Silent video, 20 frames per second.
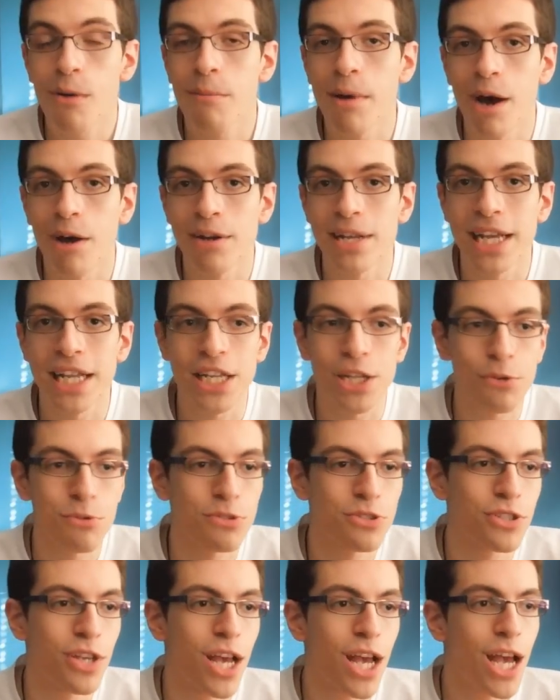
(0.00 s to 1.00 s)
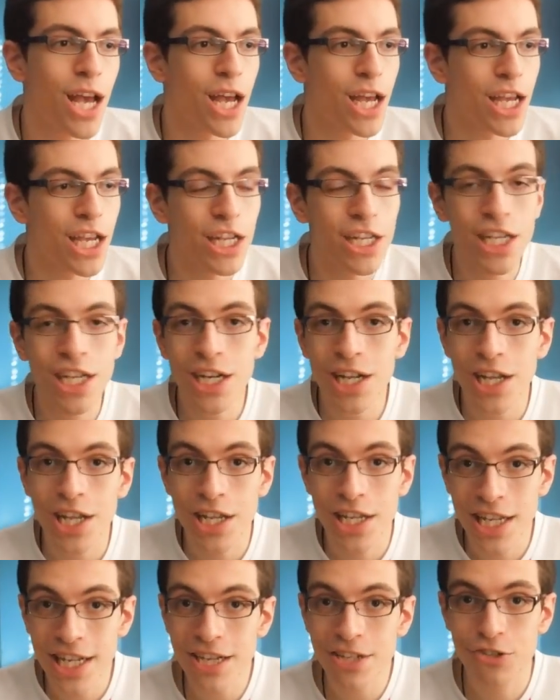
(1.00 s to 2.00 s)
more about it, and he did
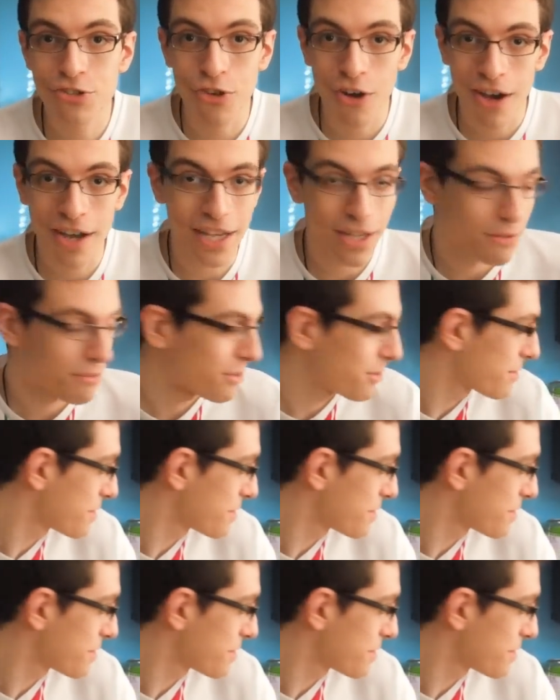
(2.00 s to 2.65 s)
a drawing.